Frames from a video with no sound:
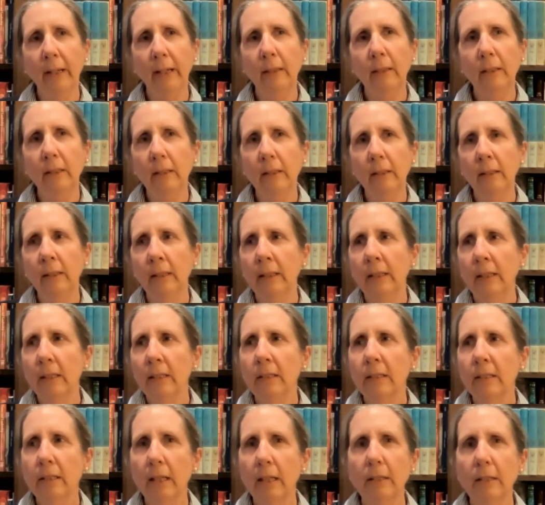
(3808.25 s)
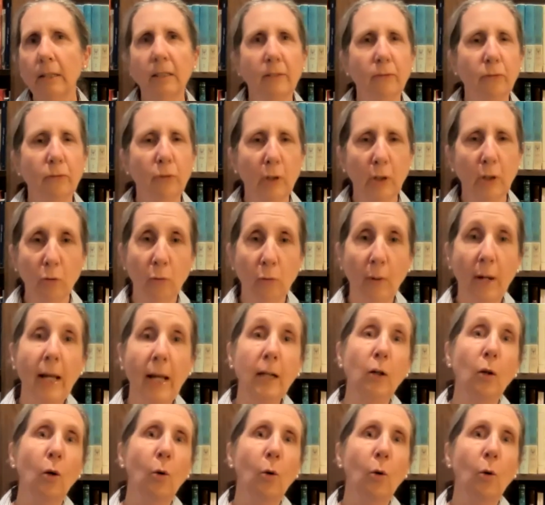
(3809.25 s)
any sense of regret.